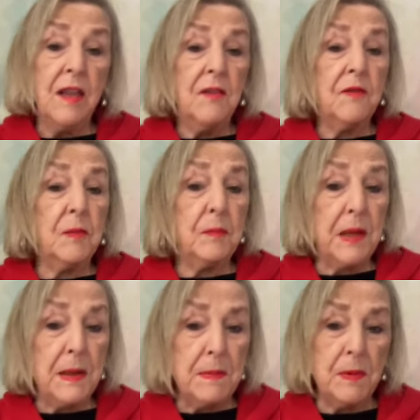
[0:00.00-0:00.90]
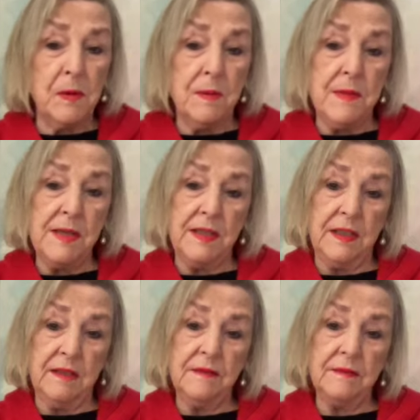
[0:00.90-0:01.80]
For people were
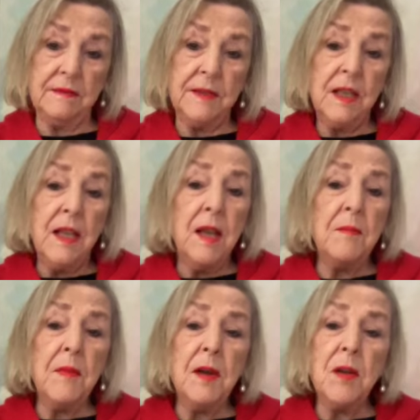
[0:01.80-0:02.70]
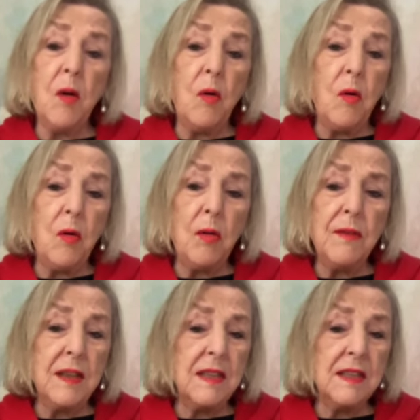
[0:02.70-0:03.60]
missing among all
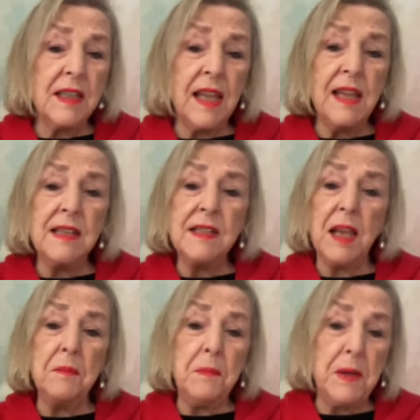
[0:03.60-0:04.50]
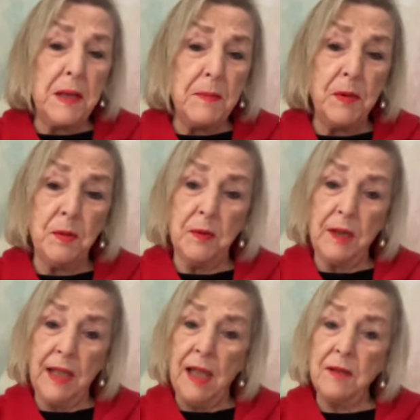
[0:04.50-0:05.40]
these gains, and people were
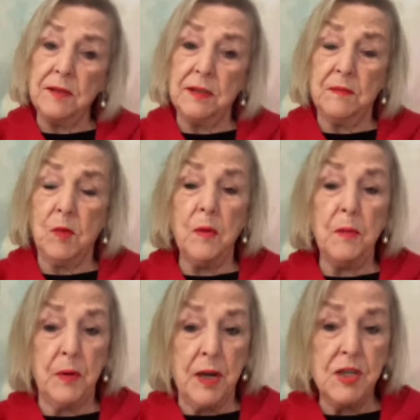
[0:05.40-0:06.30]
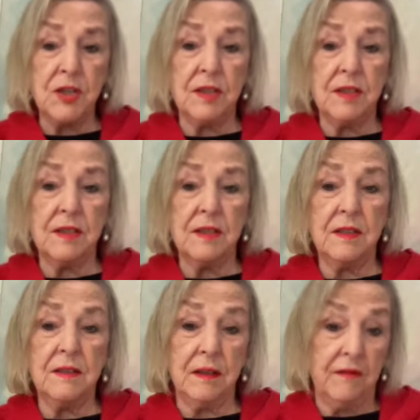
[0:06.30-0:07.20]
counted more precious
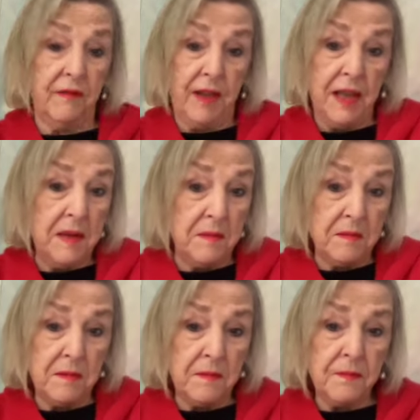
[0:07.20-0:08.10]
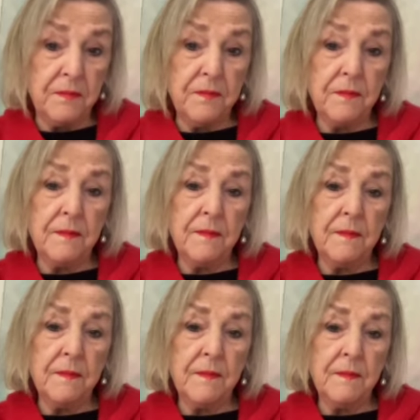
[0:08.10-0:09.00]
than fame.
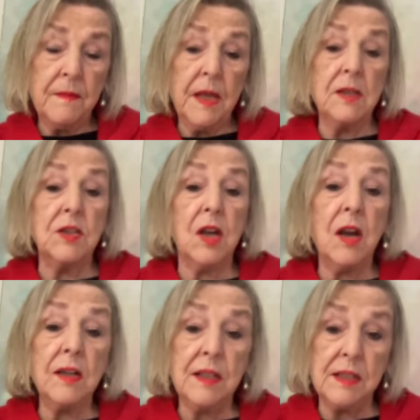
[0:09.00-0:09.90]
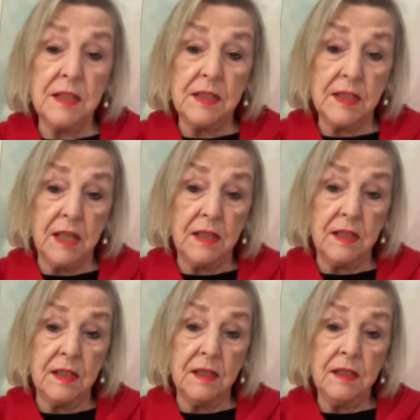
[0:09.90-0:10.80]
And darkness descended.